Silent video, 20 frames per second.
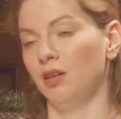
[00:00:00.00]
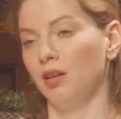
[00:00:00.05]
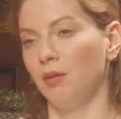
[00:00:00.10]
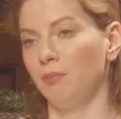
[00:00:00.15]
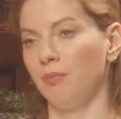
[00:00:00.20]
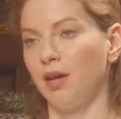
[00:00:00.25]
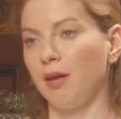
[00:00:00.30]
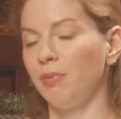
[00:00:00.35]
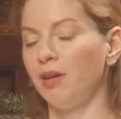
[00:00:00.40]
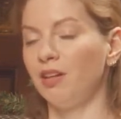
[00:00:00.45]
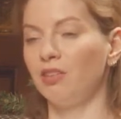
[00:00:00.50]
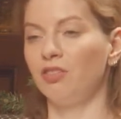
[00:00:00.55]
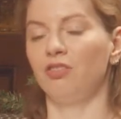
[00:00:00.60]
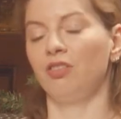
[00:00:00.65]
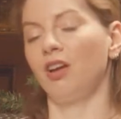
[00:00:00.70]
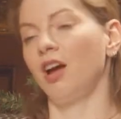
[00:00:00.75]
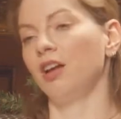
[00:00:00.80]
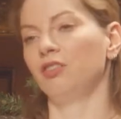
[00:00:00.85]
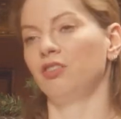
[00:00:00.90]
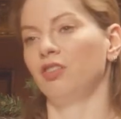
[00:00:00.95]
Maybe it's
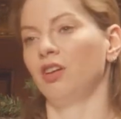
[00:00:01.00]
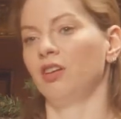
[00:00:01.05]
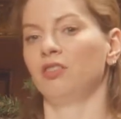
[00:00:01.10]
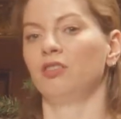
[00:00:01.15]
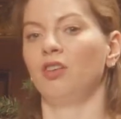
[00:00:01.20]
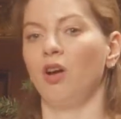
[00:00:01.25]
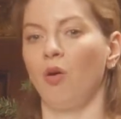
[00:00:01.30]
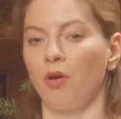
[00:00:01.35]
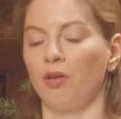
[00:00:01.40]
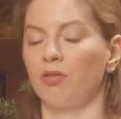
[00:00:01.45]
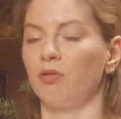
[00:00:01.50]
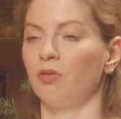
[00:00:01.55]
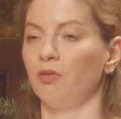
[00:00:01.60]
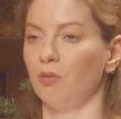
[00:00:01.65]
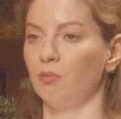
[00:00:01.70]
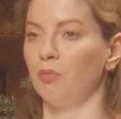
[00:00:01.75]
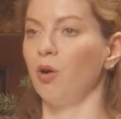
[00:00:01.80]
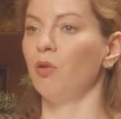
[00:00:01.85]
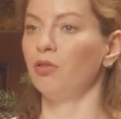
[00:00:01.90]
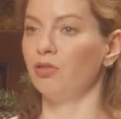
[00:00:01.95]
not just going through the
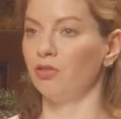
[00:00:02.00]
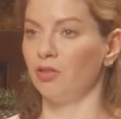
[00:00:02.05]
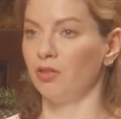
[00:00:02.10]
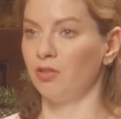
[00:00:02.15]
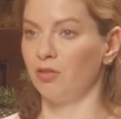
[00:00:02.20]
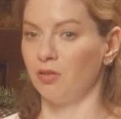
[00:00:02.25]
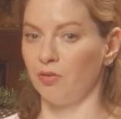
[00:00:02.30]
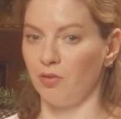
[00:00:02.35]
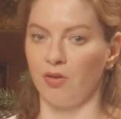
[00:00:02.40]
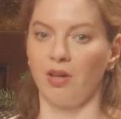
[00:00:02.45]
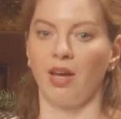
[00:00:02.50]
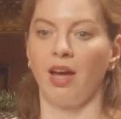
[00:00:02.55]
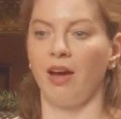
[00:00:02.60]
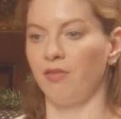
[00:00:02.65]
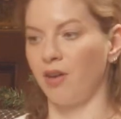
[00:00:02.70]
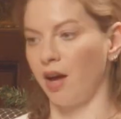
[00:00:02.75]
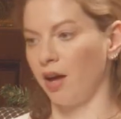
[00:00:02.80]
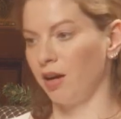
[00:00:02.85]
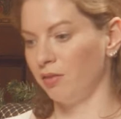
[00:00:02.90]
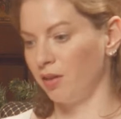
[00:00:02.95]
motions of, okay, I've
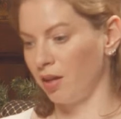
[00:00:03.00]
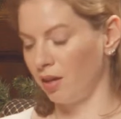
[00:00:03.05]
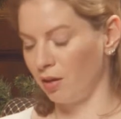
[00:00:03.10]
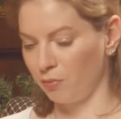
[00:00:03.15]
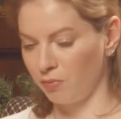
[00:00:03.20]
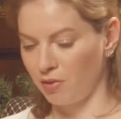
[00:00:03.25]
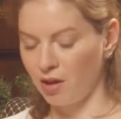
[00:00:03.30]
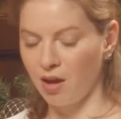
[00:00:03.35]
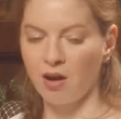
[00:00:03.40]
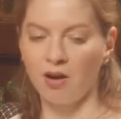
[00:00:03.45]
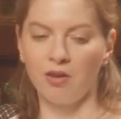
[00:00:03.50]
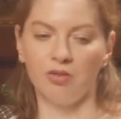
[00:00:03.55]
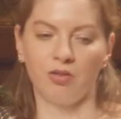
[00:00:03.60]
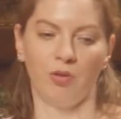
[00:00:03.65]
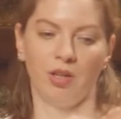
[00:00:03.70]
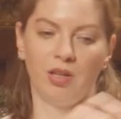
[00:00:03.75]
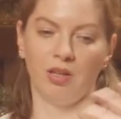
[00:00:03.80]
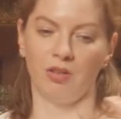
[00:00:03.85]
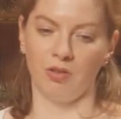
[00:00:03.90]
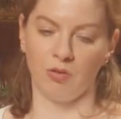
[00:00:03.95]
got to get him there so
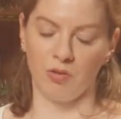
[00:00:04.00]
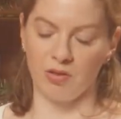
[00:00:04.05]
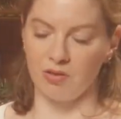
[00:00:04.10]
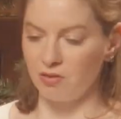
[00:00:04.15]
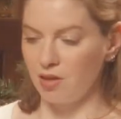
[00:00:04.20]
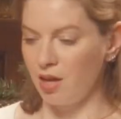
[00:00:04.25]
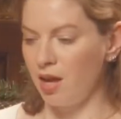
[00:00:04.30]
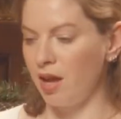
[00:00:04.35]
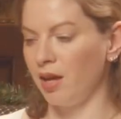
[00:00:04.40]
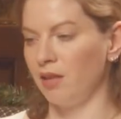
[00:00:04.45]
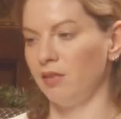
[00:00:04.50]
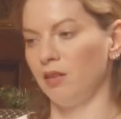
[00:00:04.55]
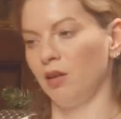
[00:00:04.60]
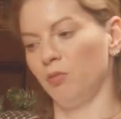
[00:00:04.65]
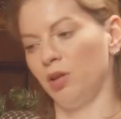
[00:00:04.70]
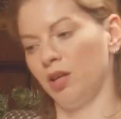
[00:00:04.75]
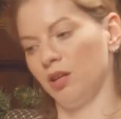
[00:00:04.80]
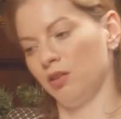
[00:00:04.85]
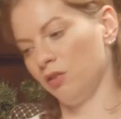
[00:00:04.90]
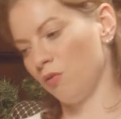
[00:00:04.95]
he can do his thing, and then
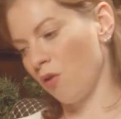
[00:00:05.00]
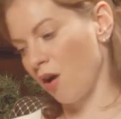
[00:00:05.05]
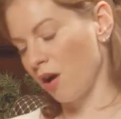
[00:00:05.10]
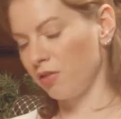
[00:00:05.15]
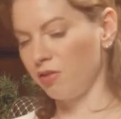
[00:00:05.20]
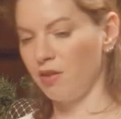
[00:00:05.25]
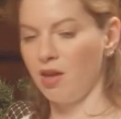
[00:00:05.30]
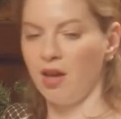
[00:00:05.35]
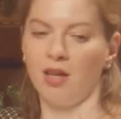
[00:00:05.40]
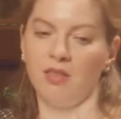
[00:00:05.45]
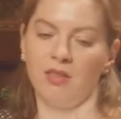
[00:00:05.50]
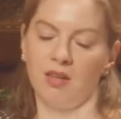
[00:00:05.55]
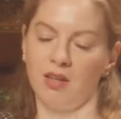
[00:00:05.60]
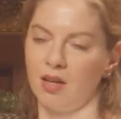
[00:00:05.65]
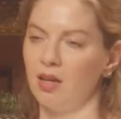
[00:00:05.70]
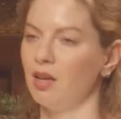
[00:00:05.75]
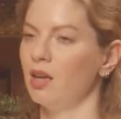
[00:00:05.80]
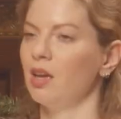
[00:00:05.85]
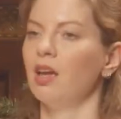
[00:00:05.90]
we can do our thing, and then